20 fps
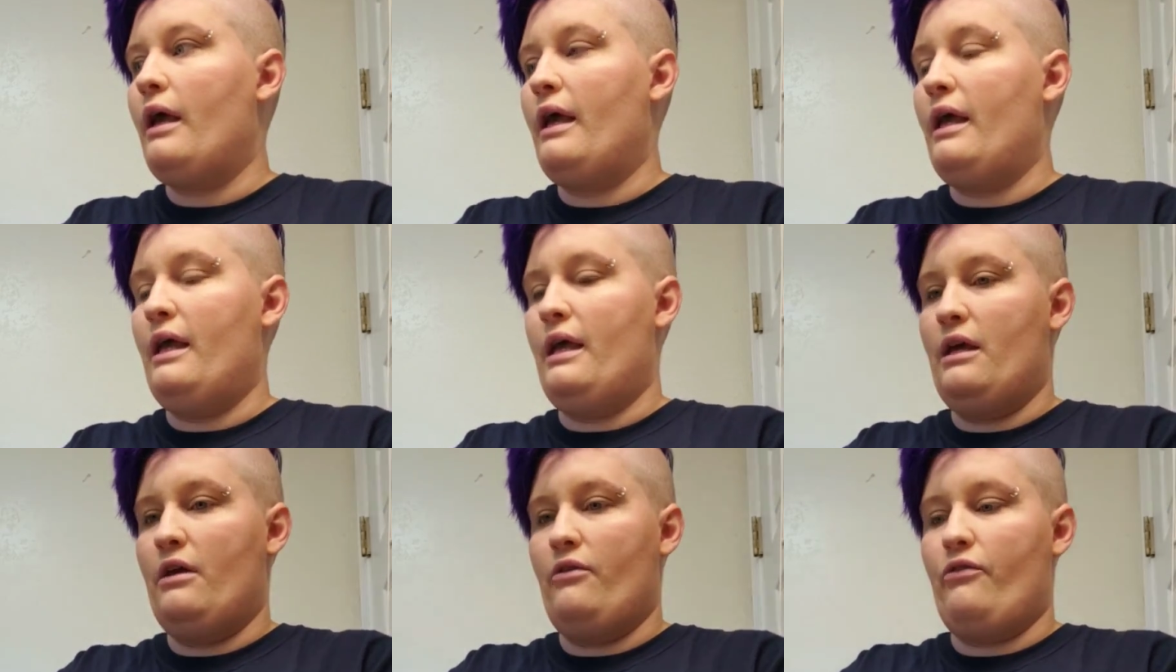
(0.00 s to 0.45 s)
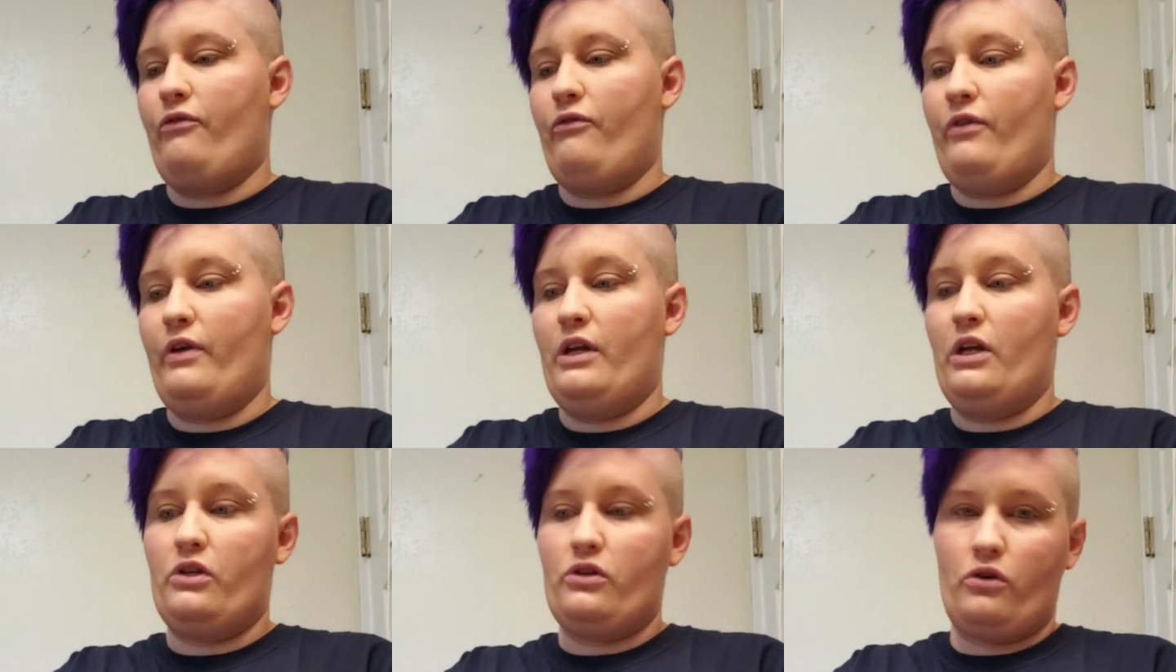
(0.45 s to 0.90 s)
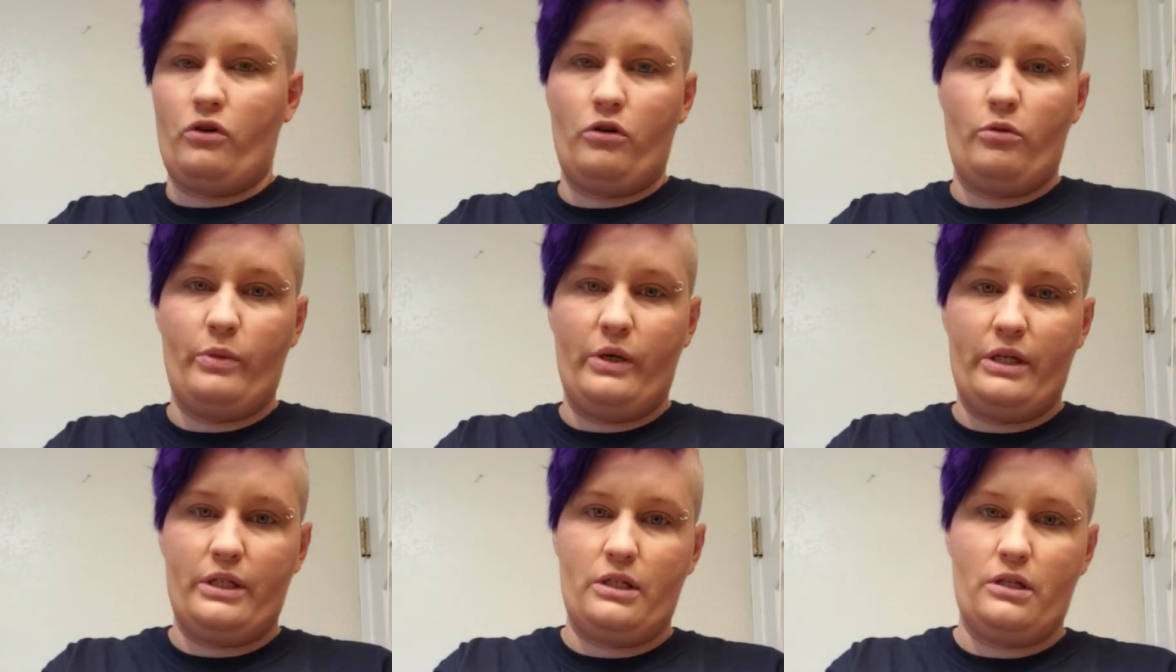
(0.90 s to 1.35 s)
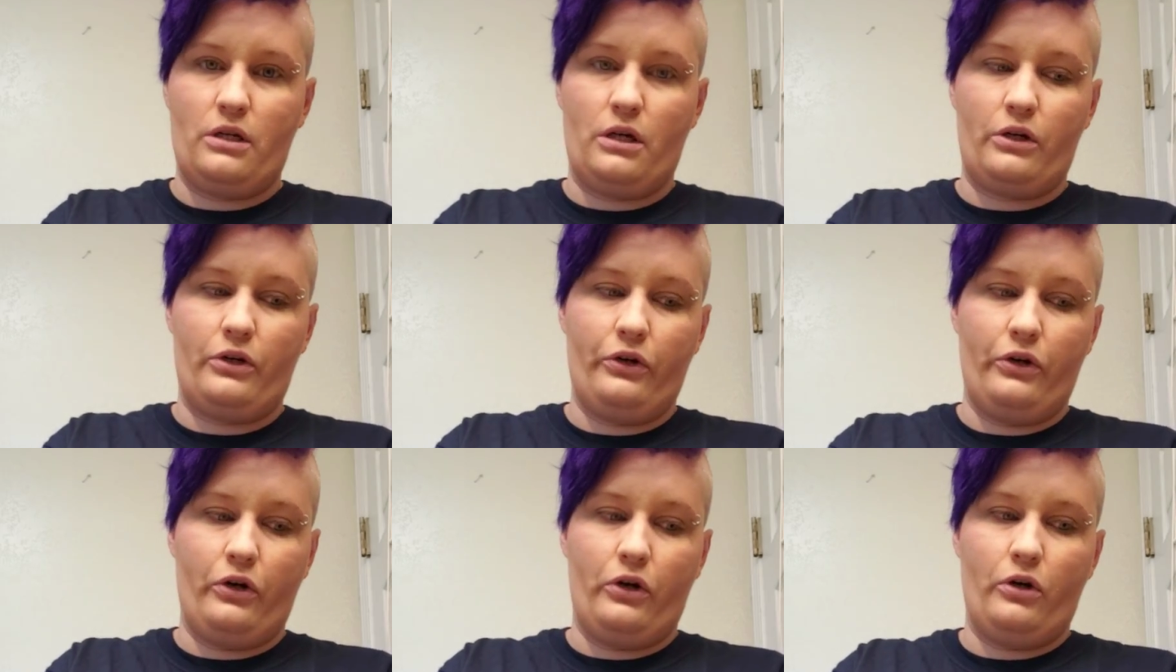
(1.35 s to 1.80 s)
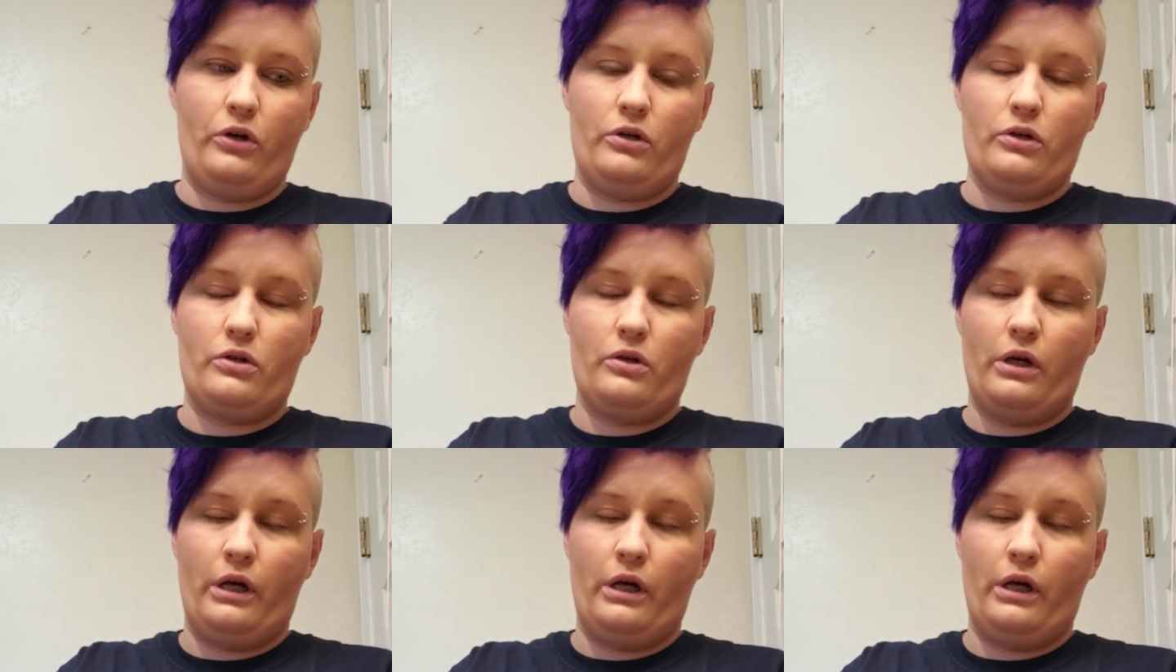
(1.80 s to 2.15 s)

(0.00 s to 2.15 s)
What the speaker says: If an internal medicine doctor